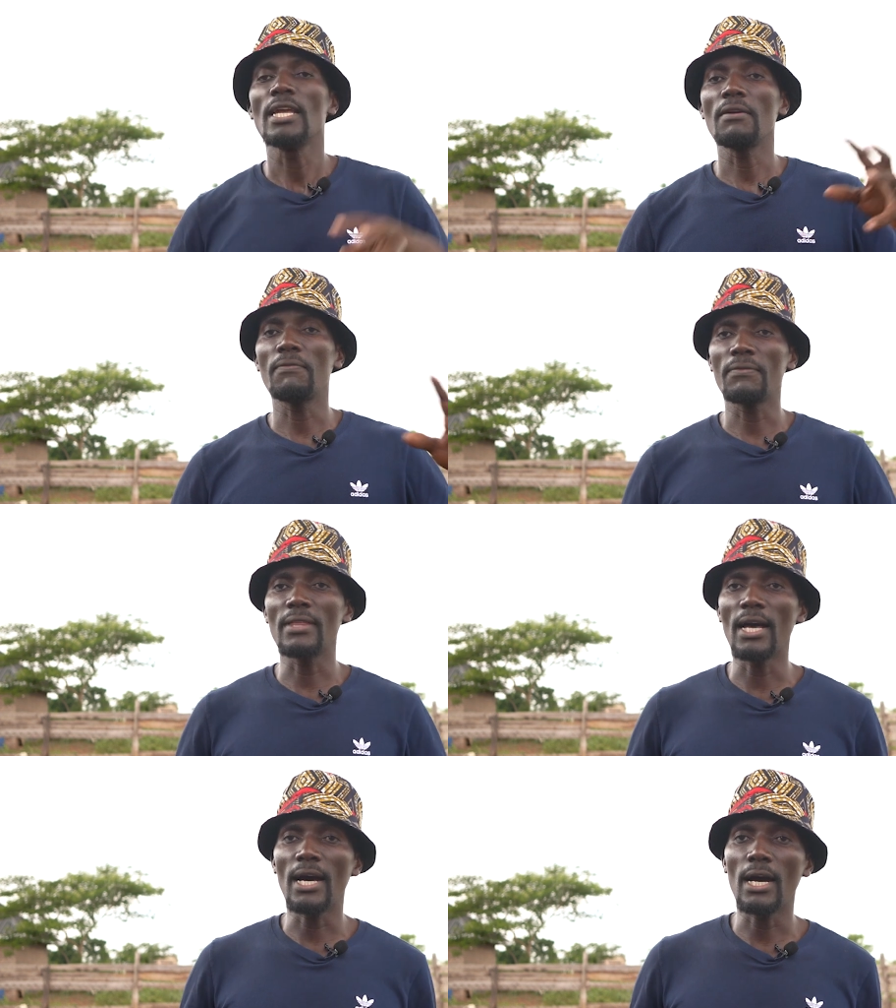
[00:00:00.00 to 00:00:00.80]
If
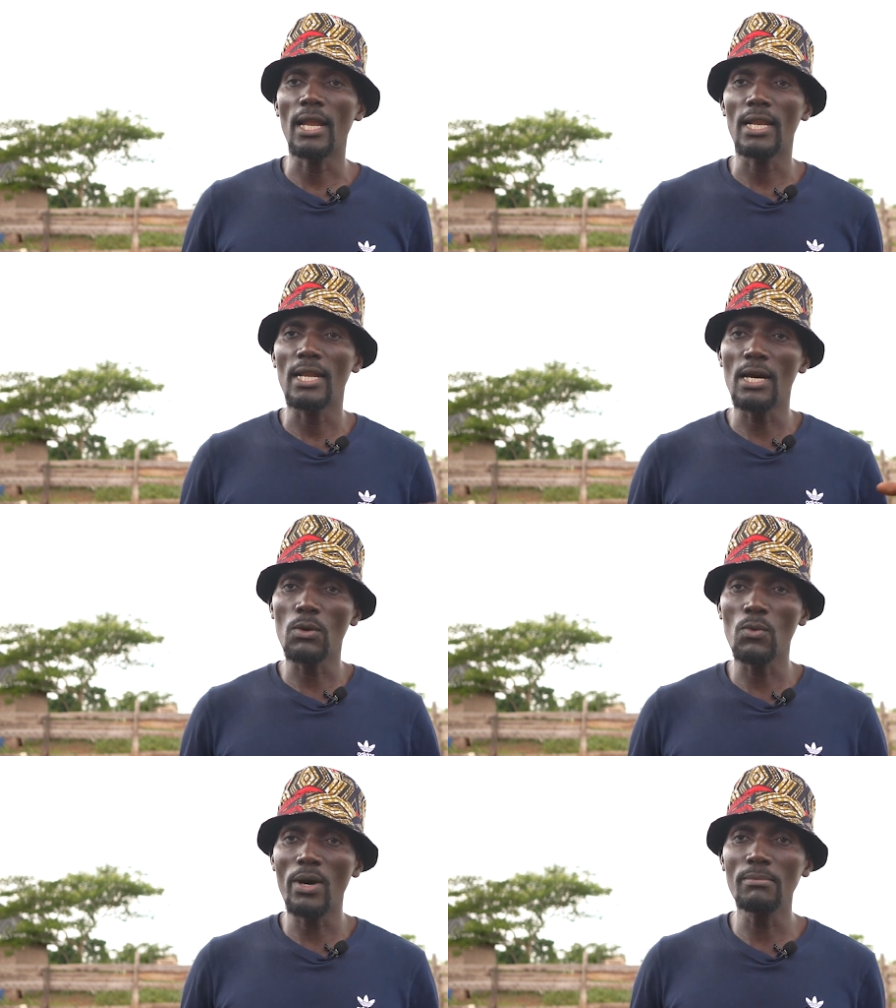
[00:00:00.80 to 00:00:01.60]
they are
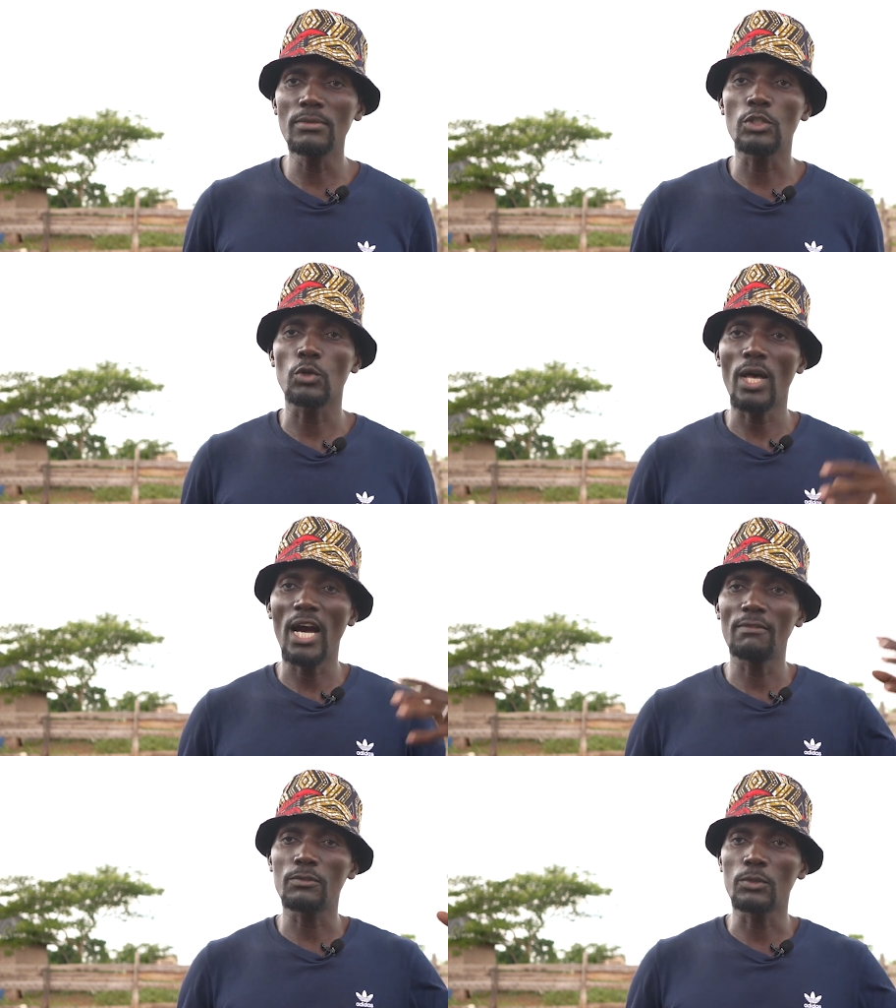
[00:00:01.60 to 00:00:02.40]
lungworms, you'll
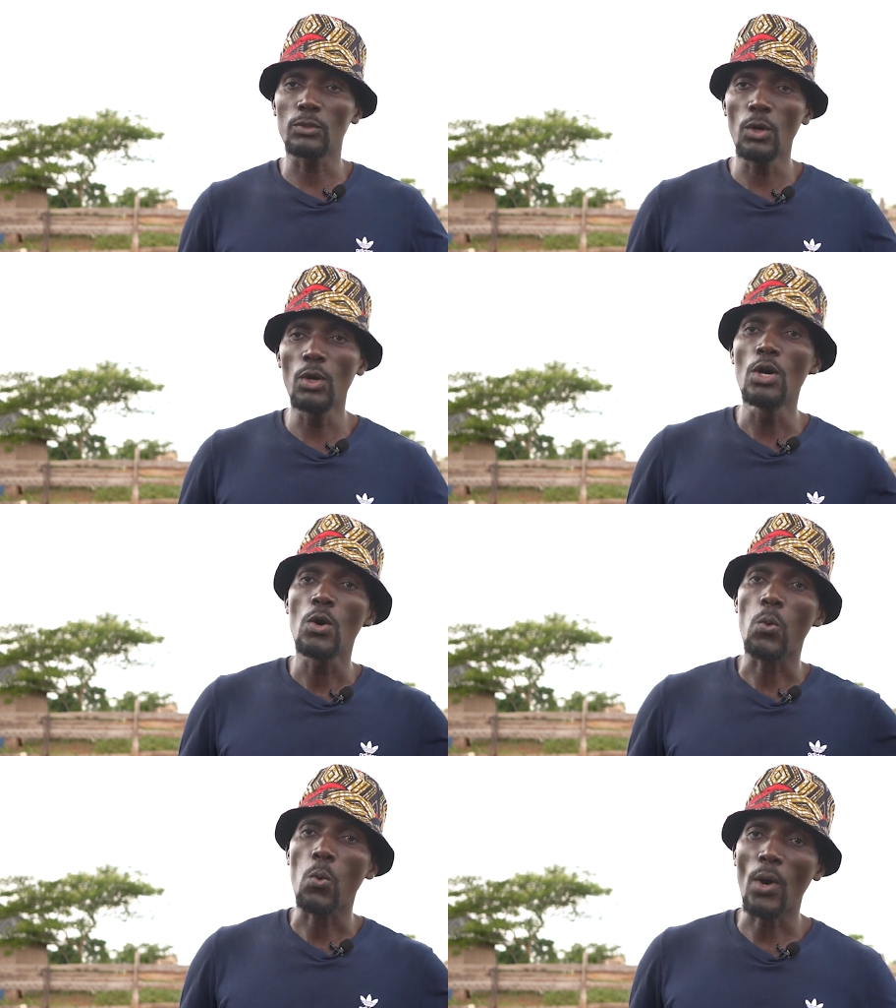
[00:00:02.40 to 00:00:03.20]
have to know
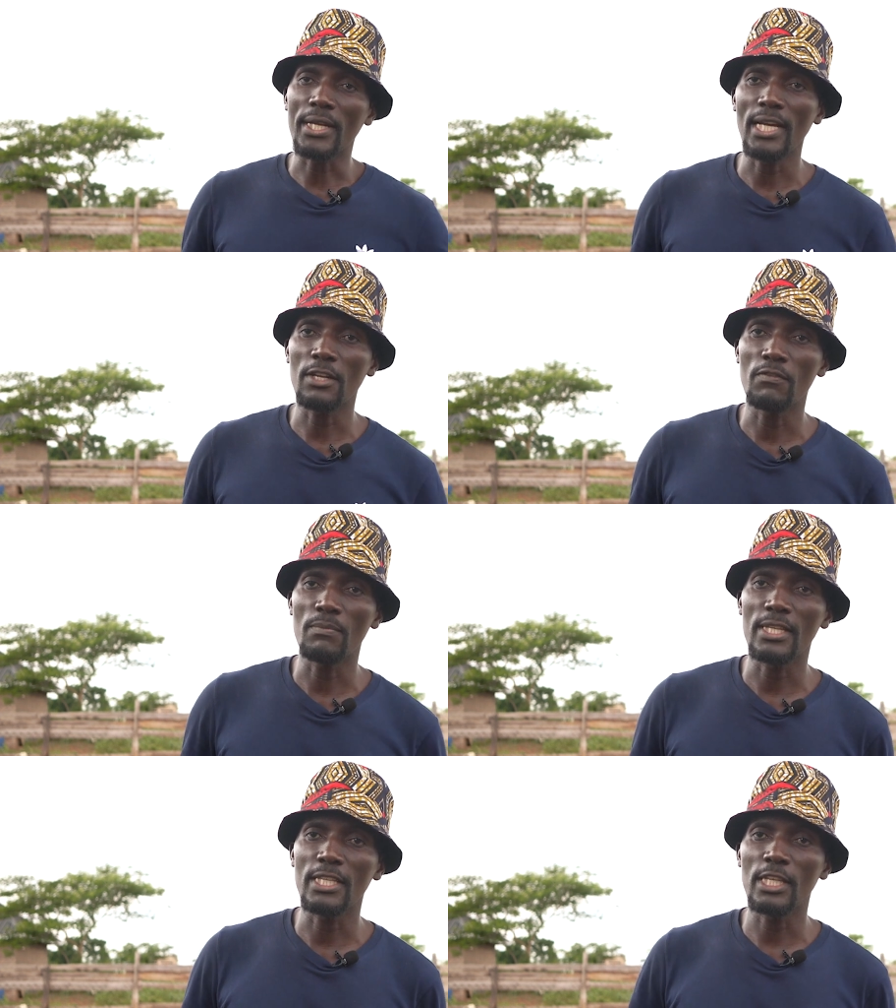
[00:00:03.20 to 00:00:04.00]
what kind of
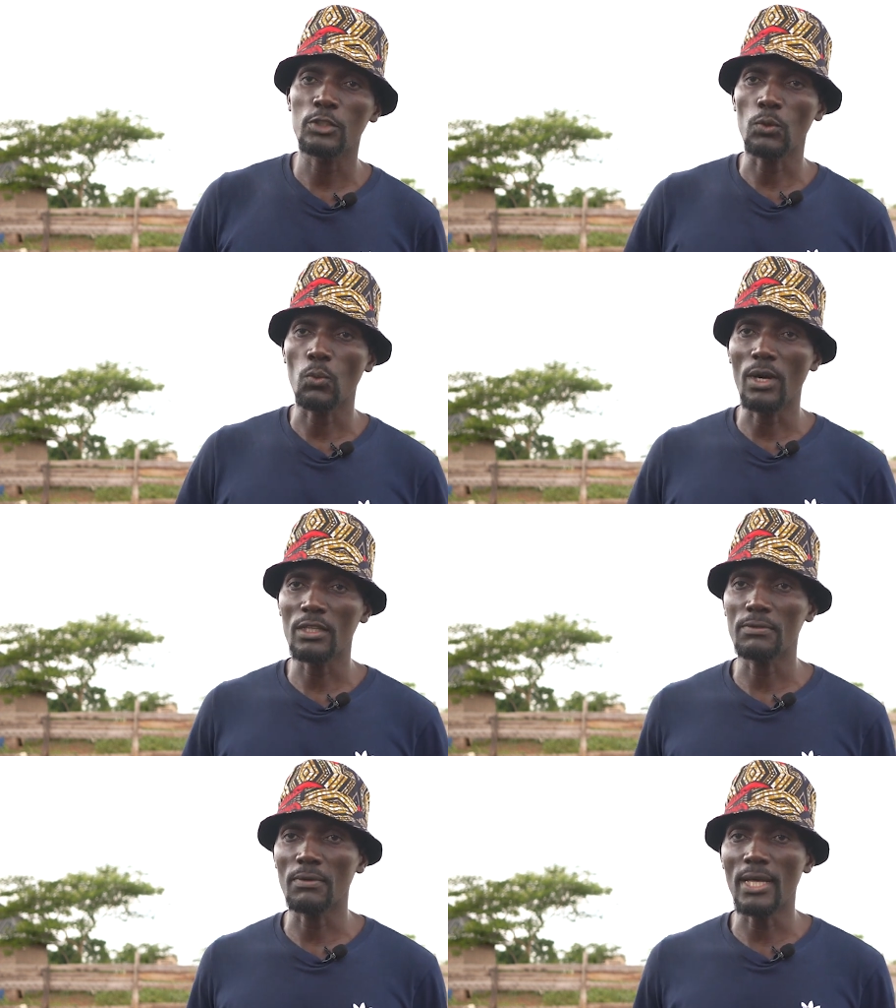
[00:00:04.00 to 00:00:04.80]
medication
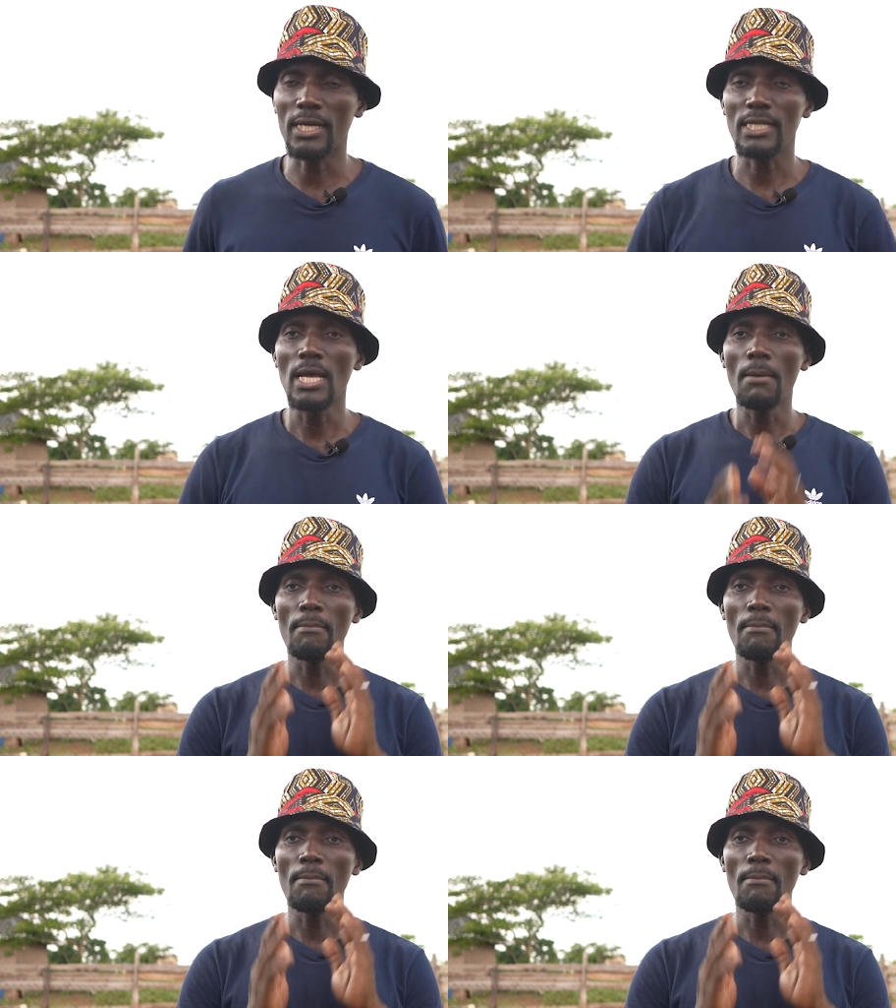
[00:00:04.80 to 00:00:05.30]
works for that.